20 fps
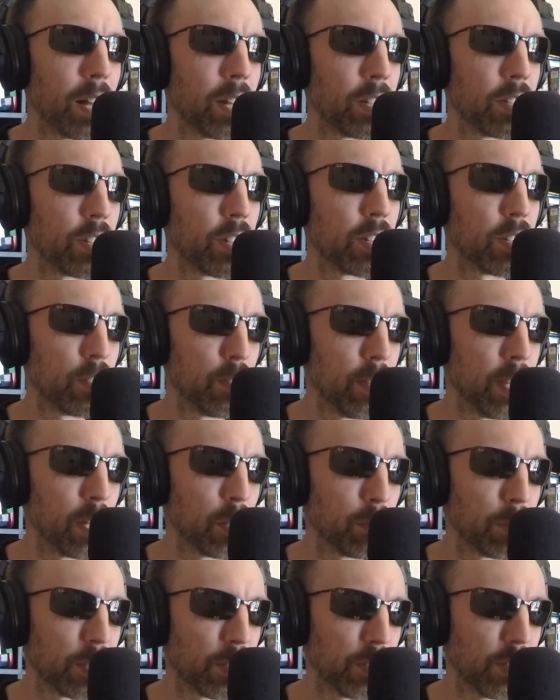into the
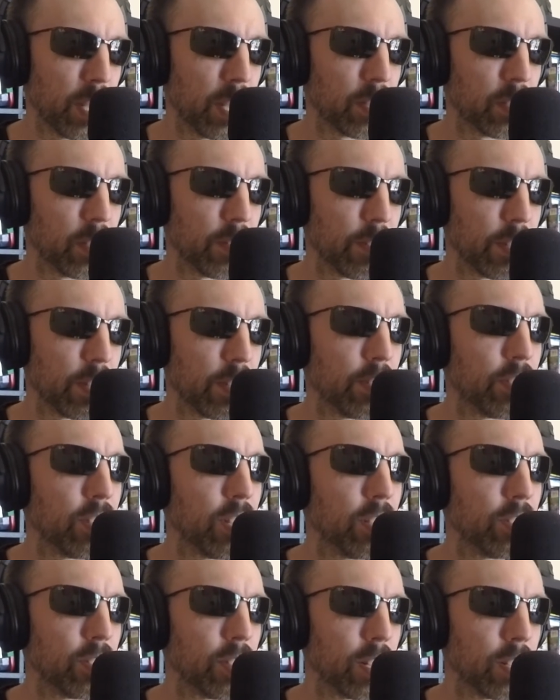development cycle of the
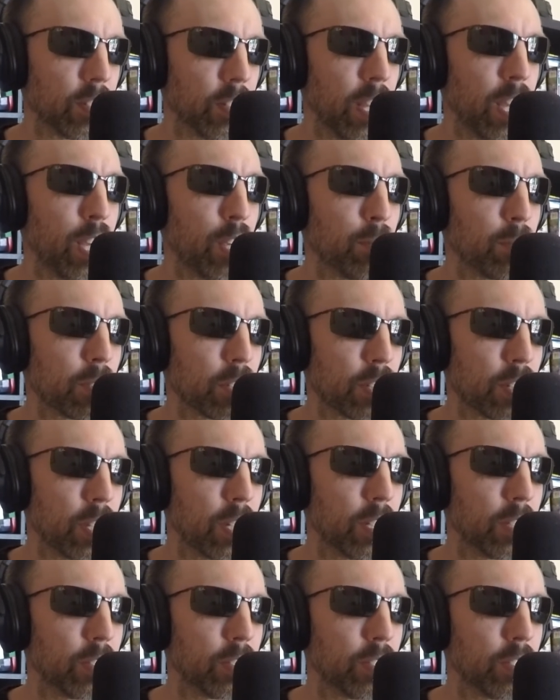disease that time
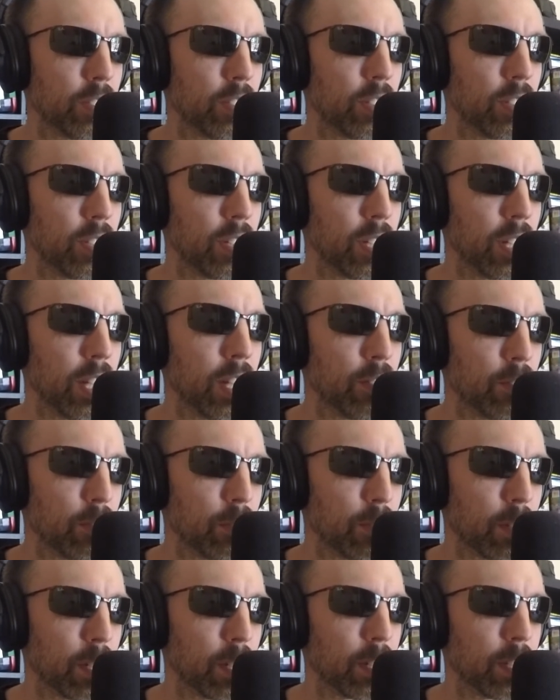starts to
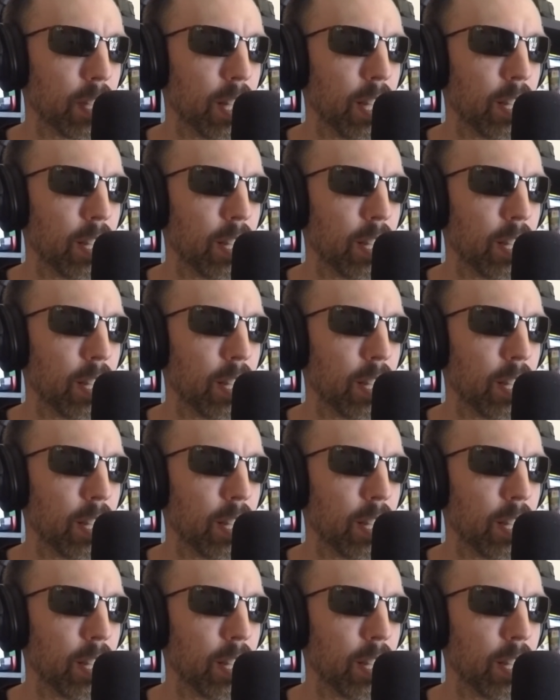invert